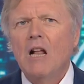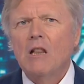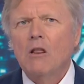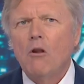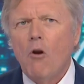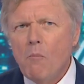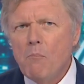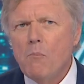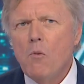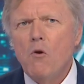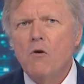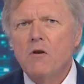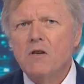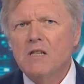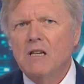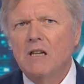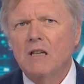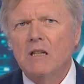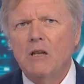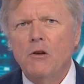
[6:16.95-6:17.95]
Lomborg's
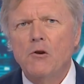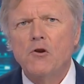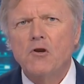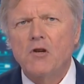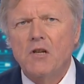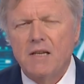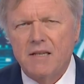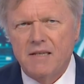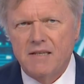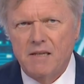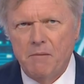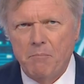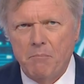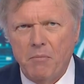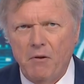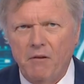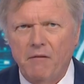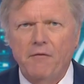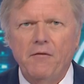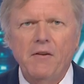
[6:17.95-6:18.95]
conclusion is
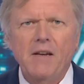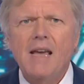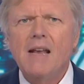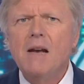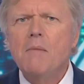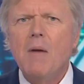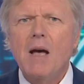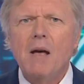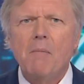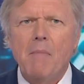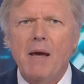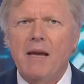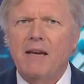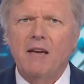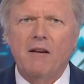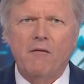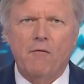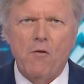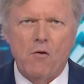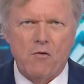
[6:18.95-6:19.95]
simple forget about
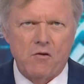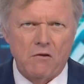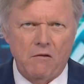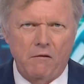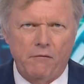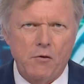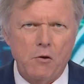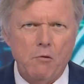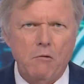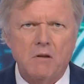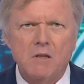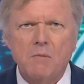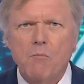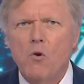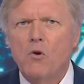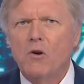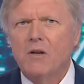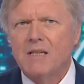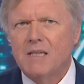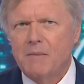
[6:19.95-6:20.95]
making fossil fuels
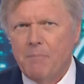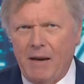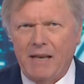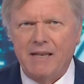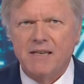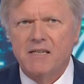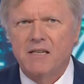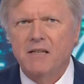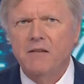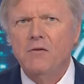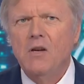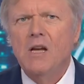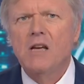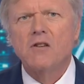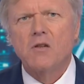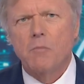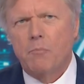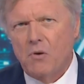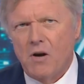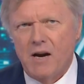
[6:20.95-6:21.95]
more expensive
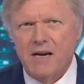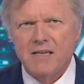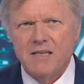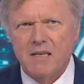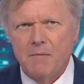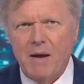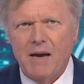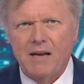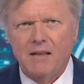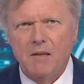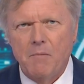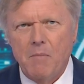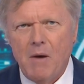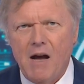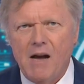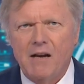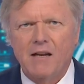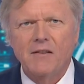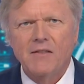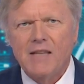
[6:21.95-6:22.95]
to price them out of the
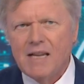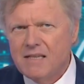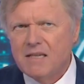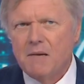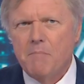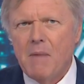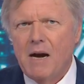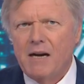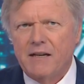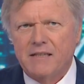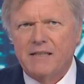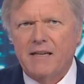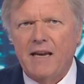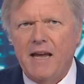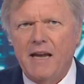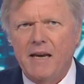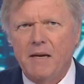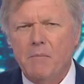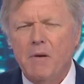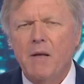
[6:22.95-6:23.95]
market. That's a mug's
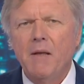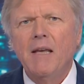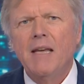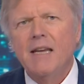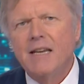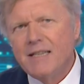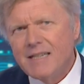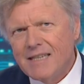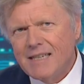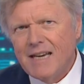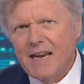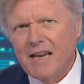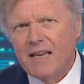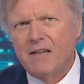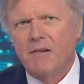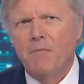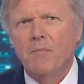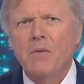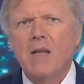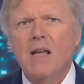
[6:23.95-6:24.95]
game.
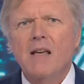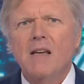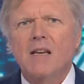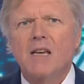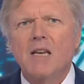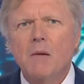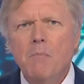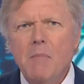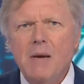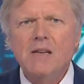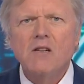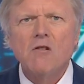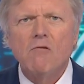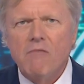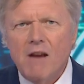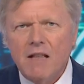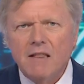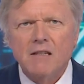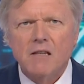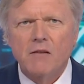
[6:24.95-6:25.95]
Instead, commit a
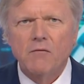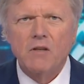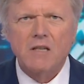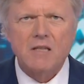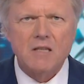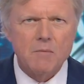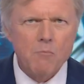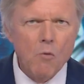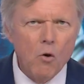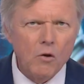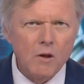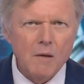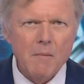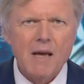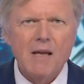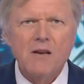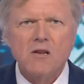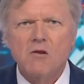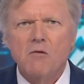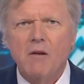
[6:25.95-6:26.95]
relatively small
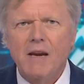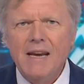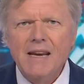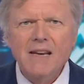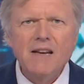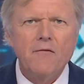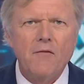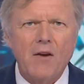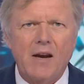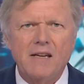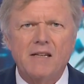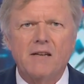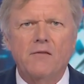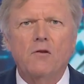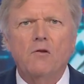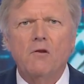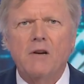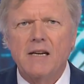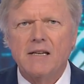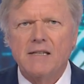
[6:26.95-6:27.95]
amount to innovative
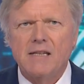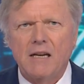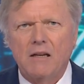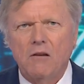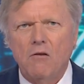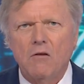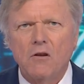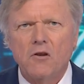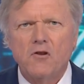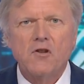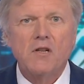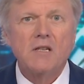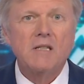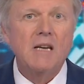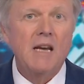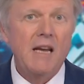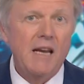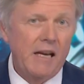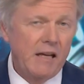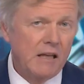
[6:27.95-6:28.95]
green technologies,
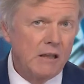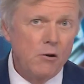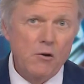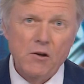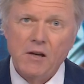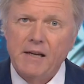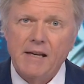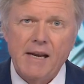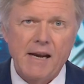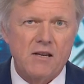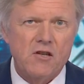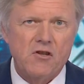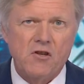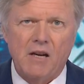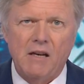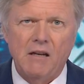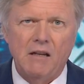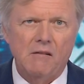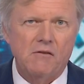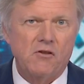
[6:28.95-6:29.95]
including next
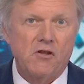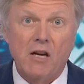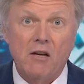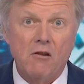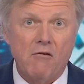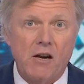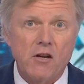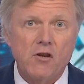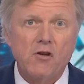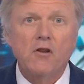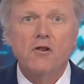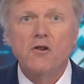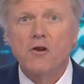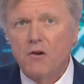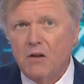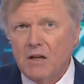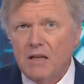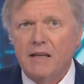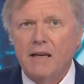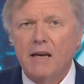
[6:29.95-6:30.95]
gen generation
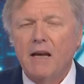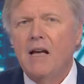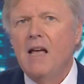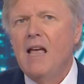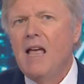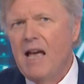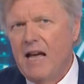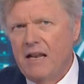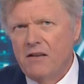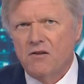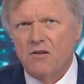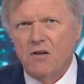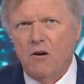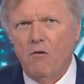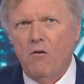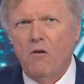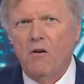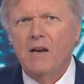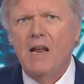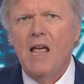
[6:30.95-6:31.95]
nuclear and
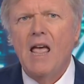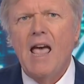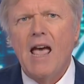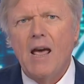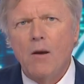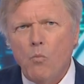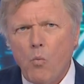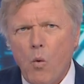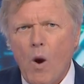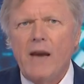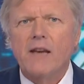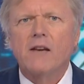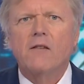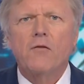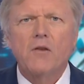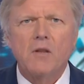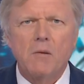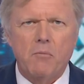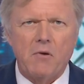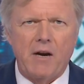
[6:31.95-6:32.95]
so on, and wait
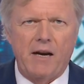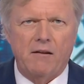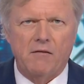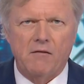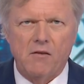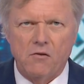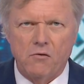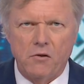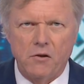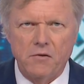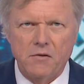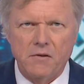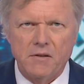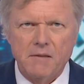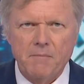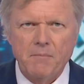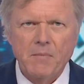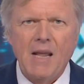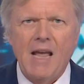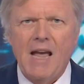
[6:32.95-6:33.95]
for the
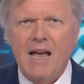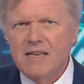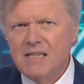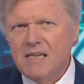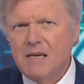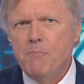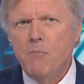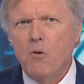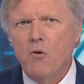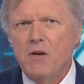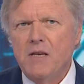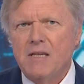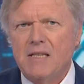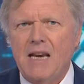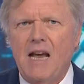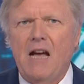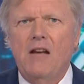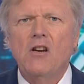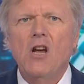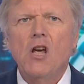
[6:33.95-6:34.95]
breakthroughs. As he points
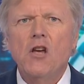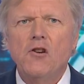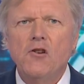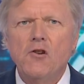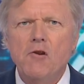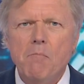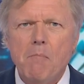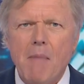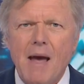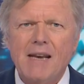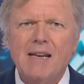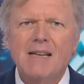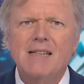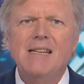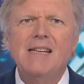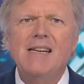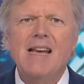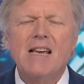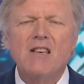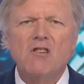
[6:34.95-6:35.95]
out,
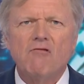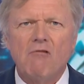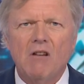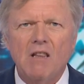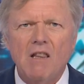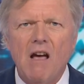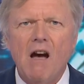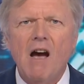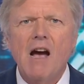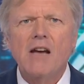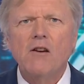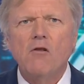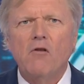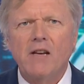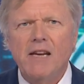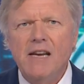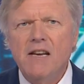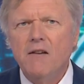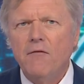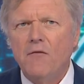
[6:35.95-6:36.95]
humanity has relied
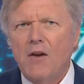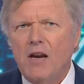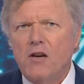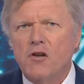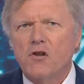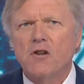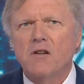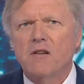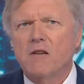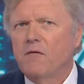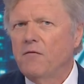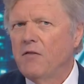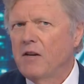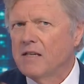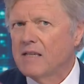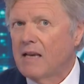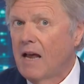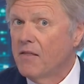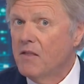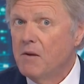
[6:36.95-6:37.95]
on innovation to
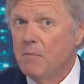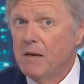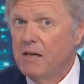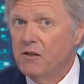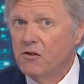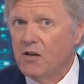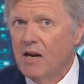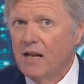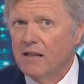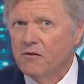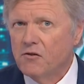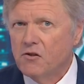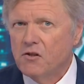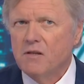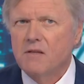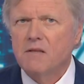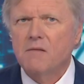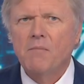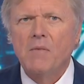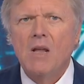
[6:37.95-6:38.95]
fix other big
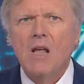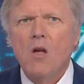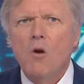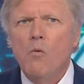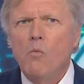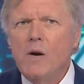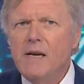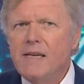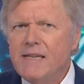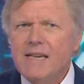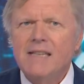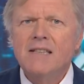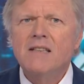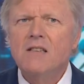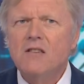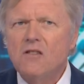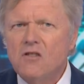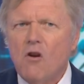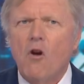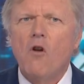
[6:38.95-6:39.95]
challenges. We didn't
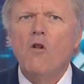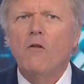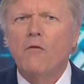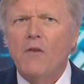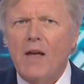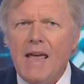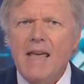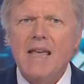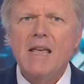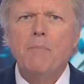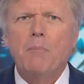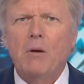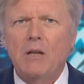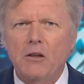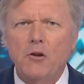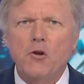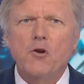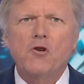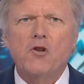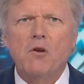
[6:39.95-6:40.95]
solve air
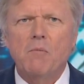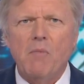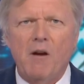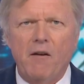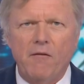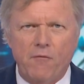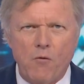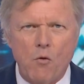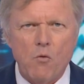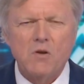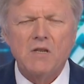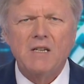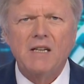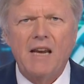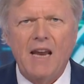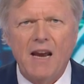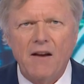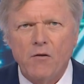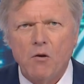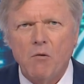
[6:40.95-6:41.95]
pollution by
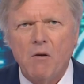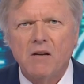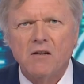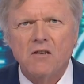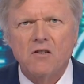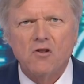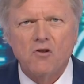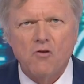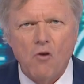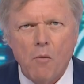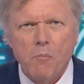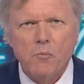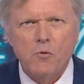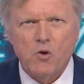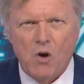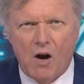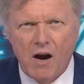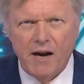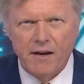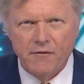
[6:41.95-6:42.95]
forcing everyone to stop
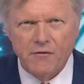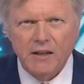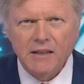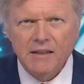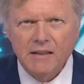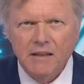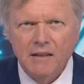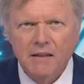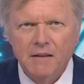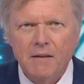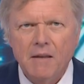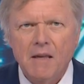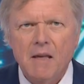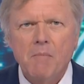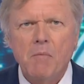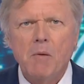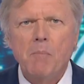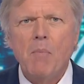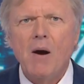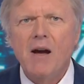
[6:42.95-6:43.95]
driving,
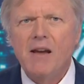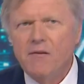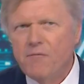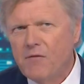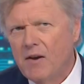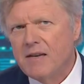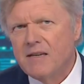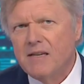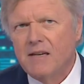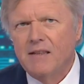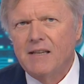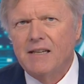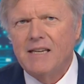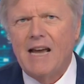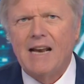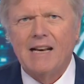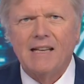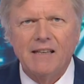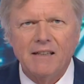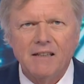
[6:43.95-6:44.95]
but by inventing the
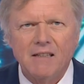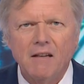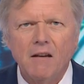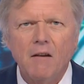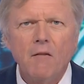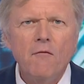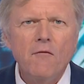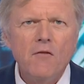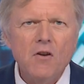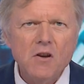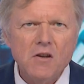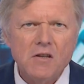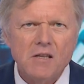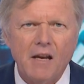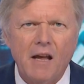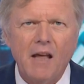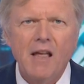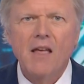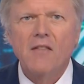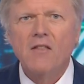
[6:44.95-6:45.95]
catalytic
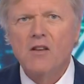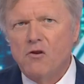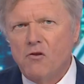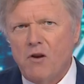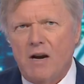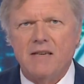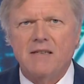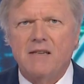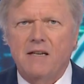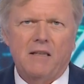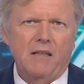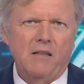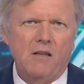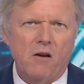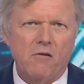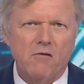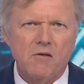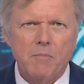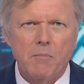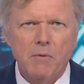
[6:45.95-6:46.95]
converter that drastically
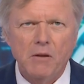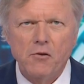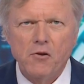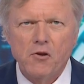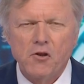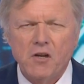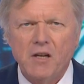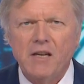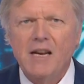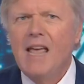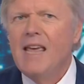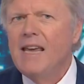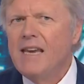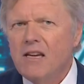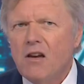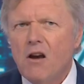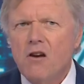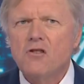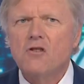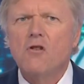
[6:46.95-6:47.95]
lowers pollution. He
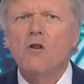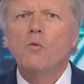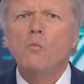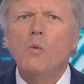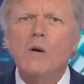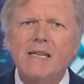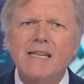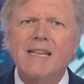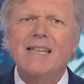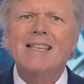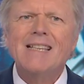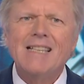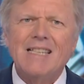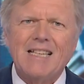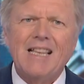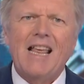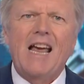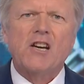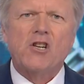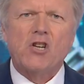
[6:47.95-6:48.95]
goes on, we didn't
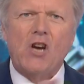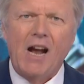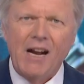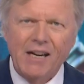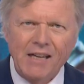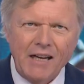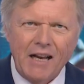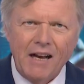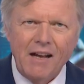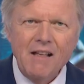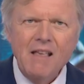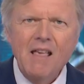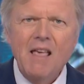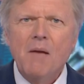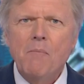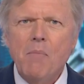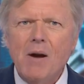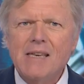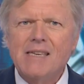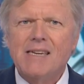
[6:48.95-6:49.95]
slash hunger
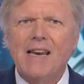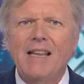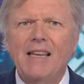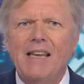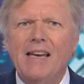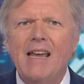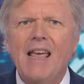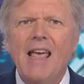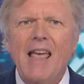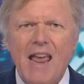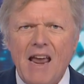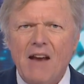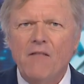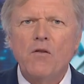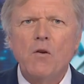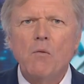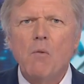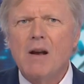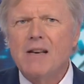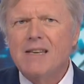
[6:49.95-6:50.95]
by telling
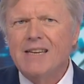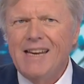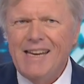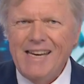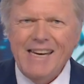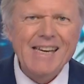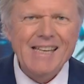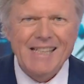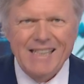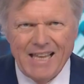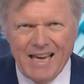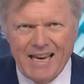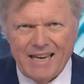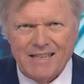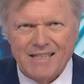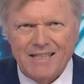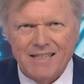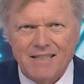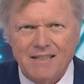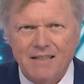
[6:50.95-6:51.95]
everyone to eat
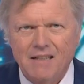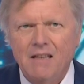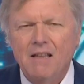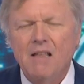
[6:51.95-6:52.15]
less,